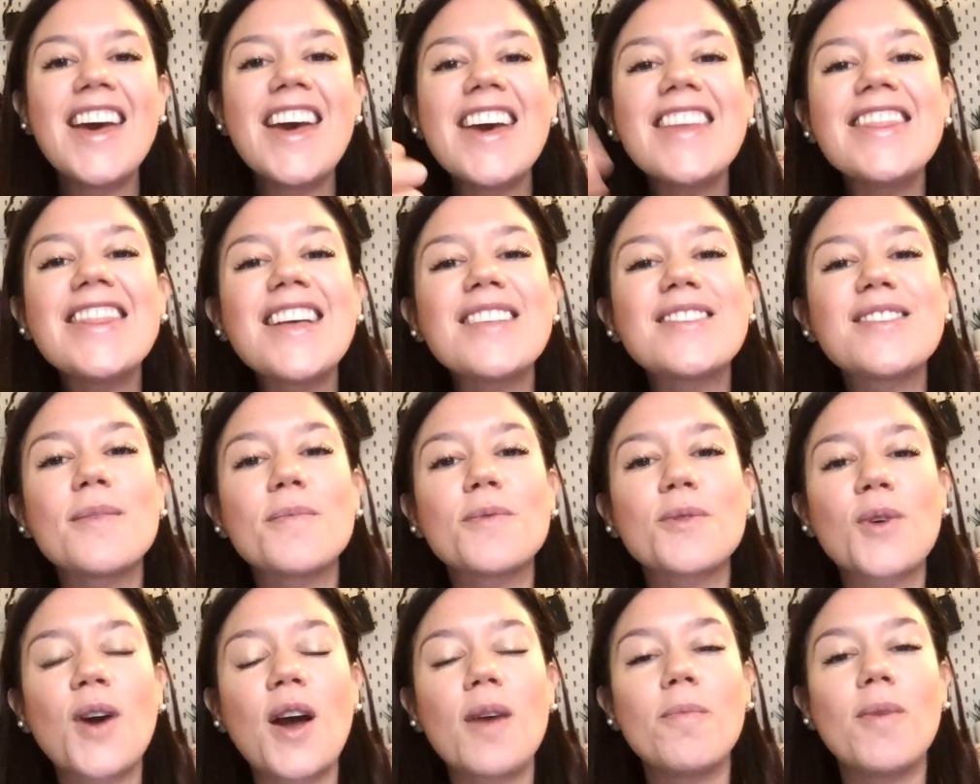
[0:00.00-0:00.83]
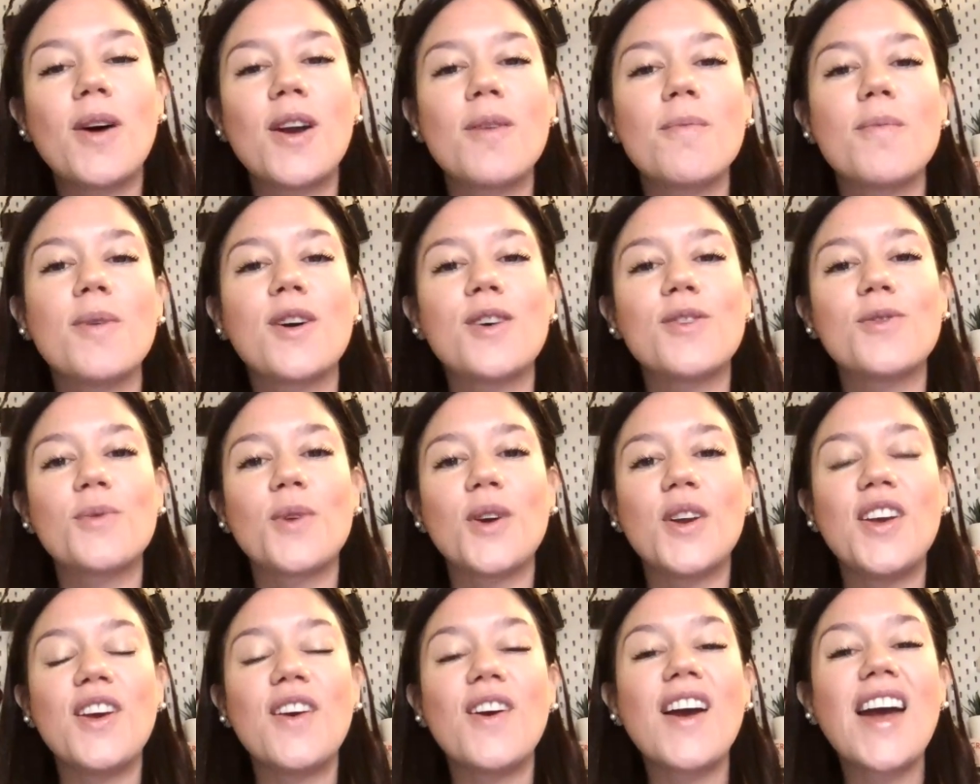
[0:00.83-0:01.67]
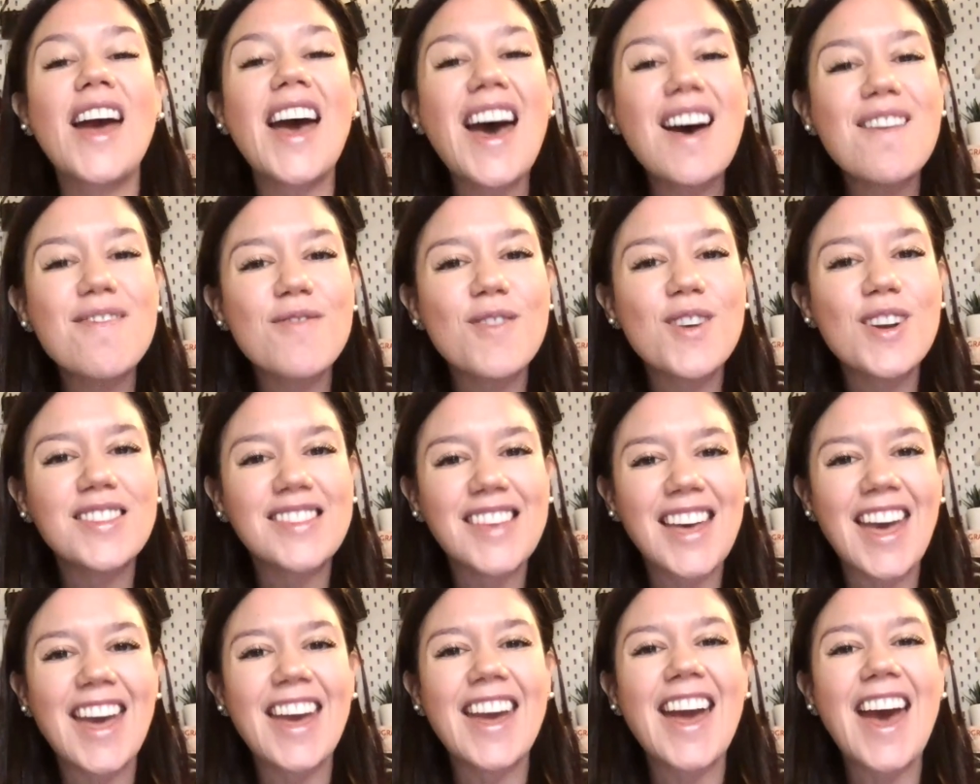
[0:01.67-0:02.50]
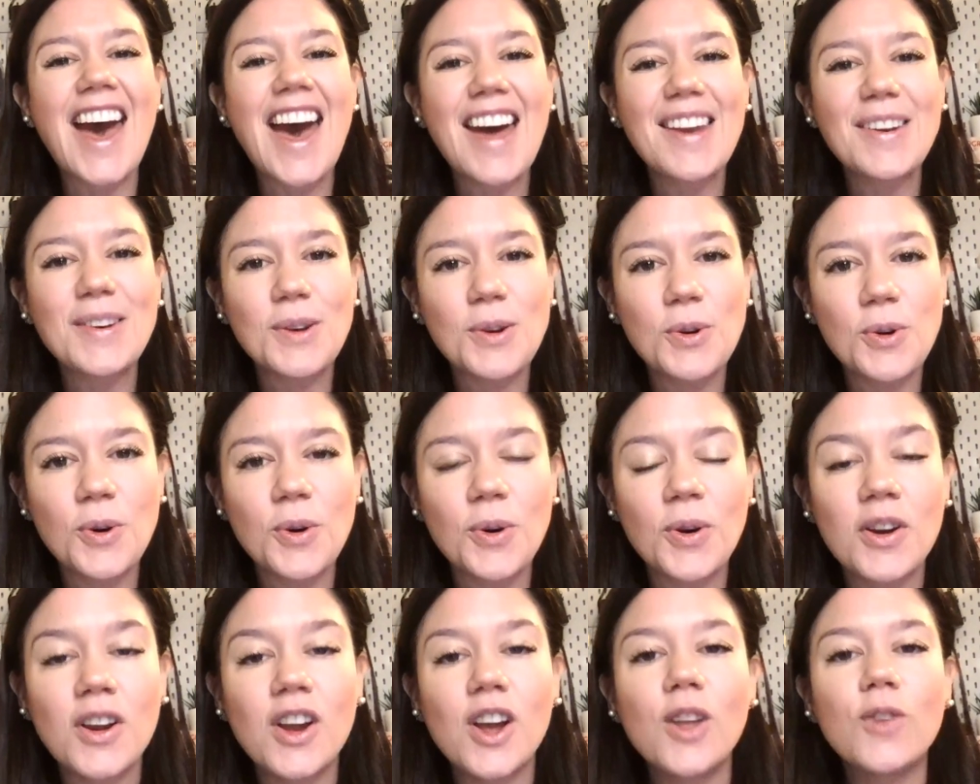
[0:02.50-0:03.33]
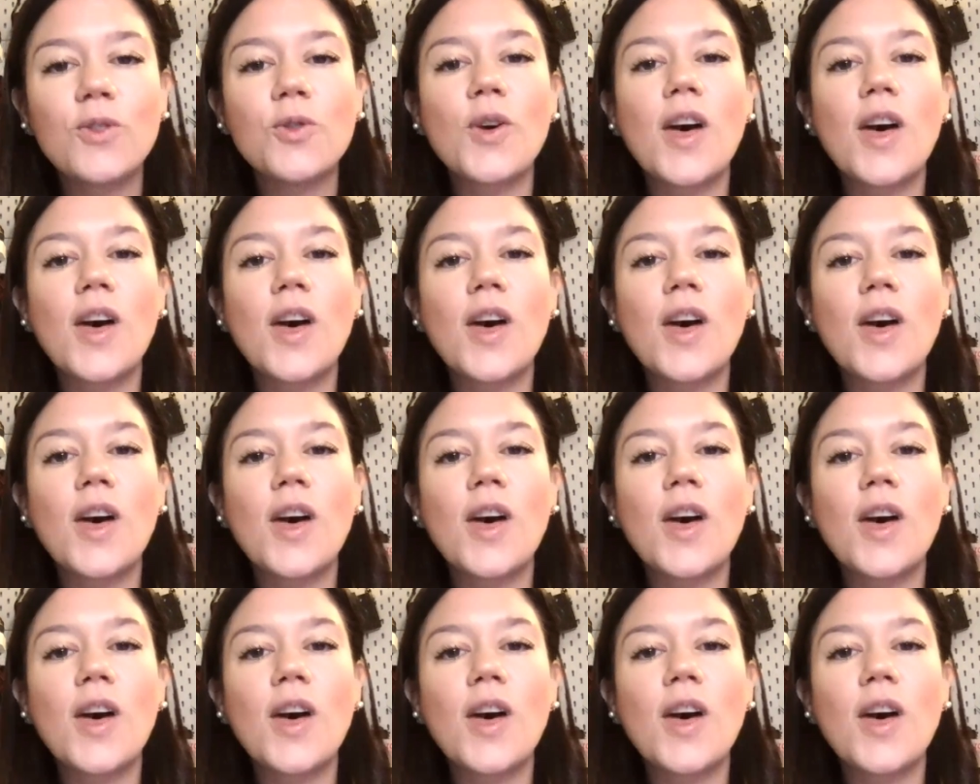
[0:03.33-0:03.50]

hit that subscribe button because we're here every day at noon